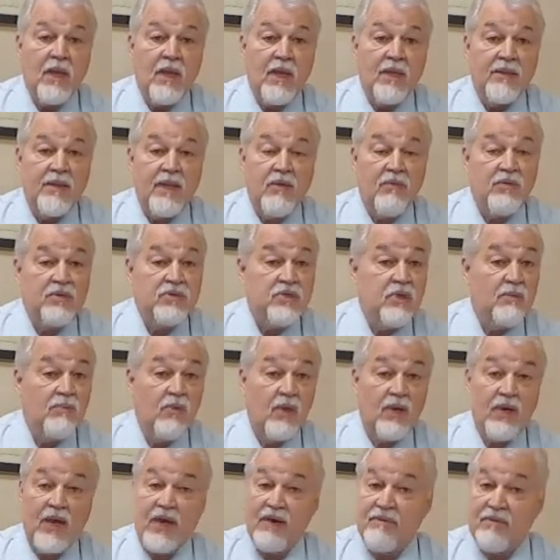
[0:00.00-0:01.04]
they resemble
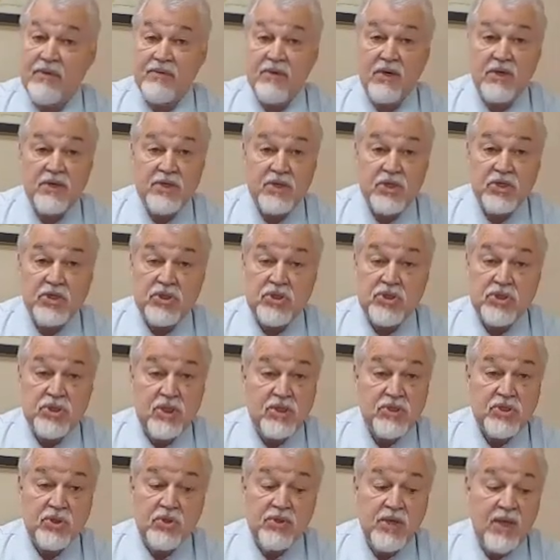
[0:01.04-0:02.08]
a lot of other conditions, and
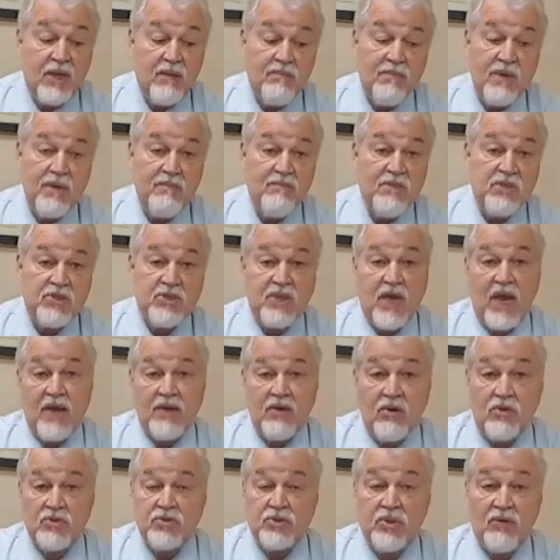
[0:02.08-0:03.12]
so they can be
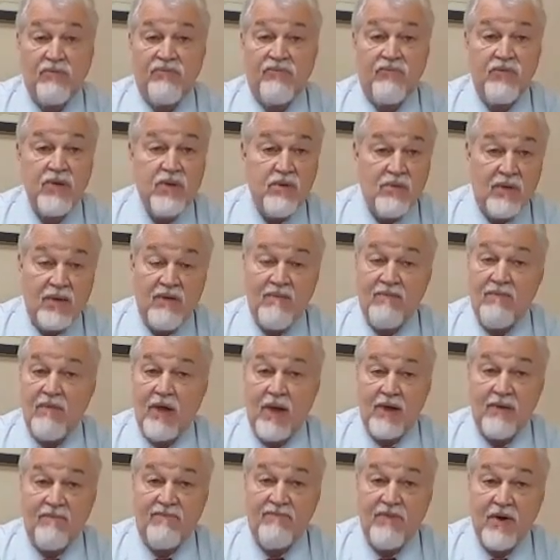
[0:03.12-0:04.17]
misdiagnosed frequently,
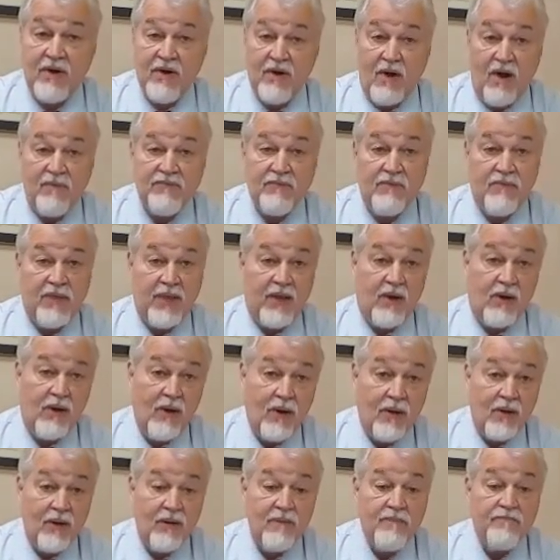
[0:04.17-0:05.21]
and very often they
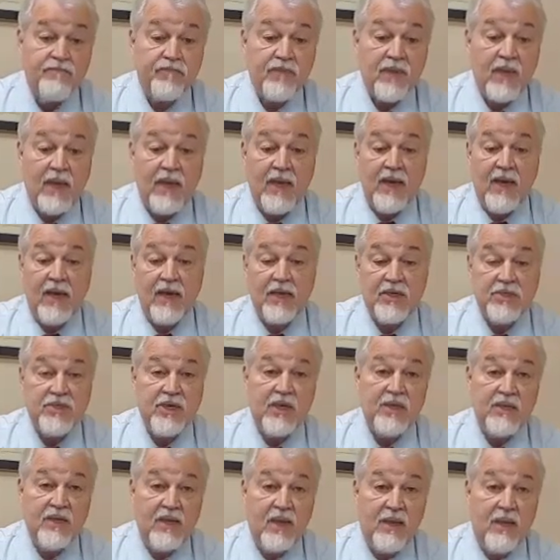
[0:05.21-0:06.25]
are, because they
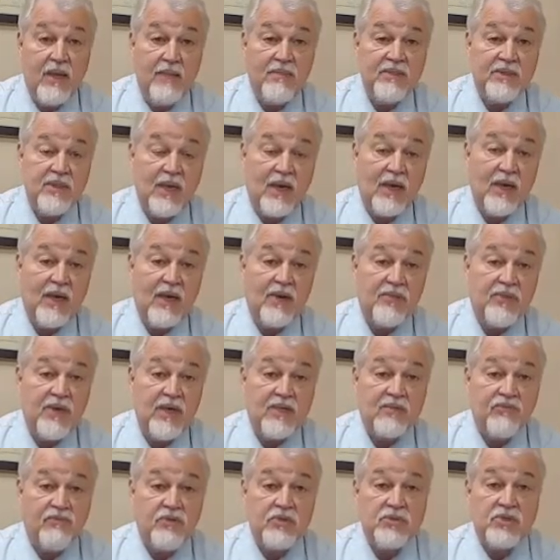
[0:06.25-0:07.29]
can imitate a lot of things.
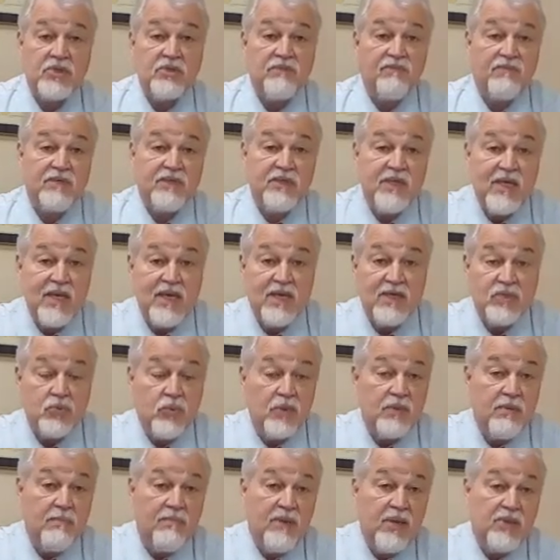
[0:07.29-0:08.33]
For instance, fatigue is one
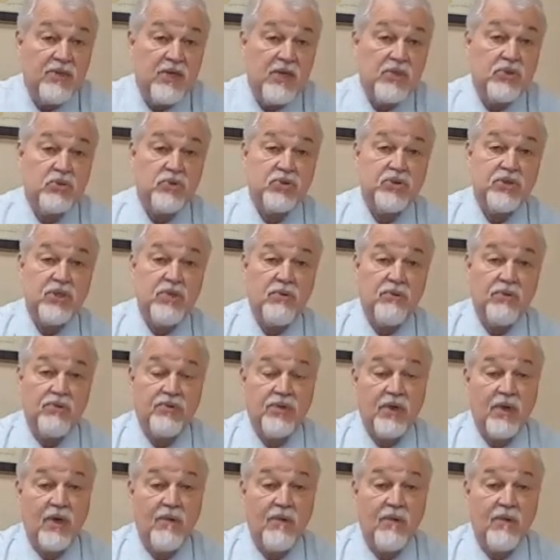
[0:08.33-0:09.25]
of the big things you'll see with